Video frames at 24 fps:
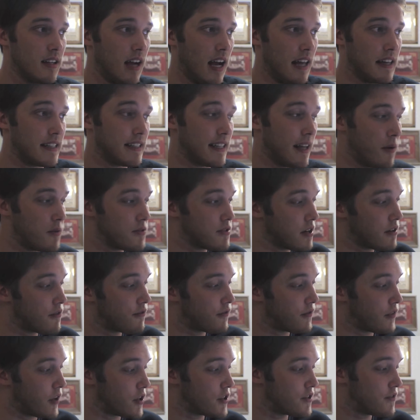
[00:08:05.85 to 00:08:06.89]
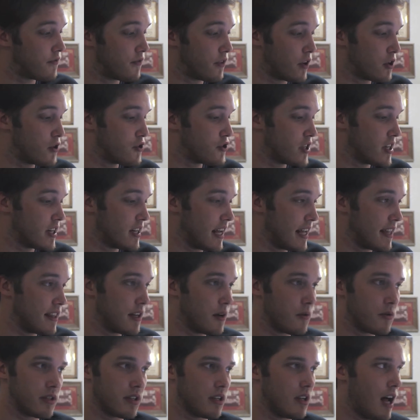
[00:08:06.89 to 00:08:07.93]
I think that was our first version, and
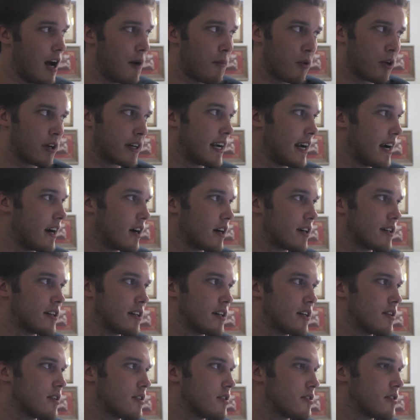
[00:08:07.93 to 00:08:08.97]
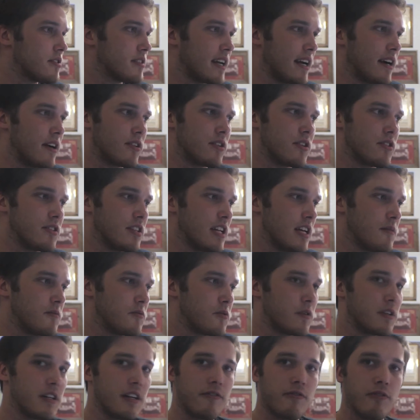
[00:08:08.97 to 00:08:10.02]
there was a lot more characters. Characters' names
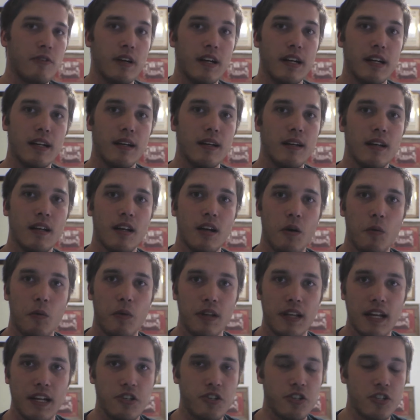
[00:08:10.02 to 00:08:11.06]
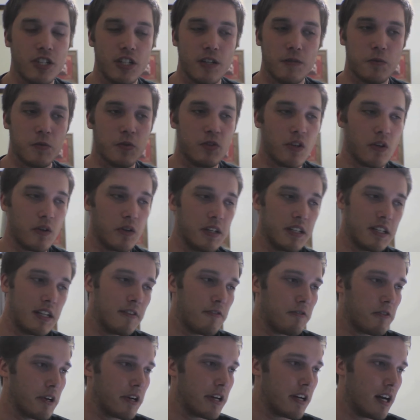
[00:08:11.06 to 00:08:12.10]
were different. Relationships were totally
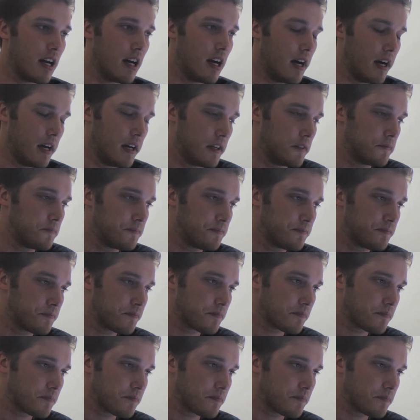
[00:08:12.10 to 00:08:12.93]
different. Um,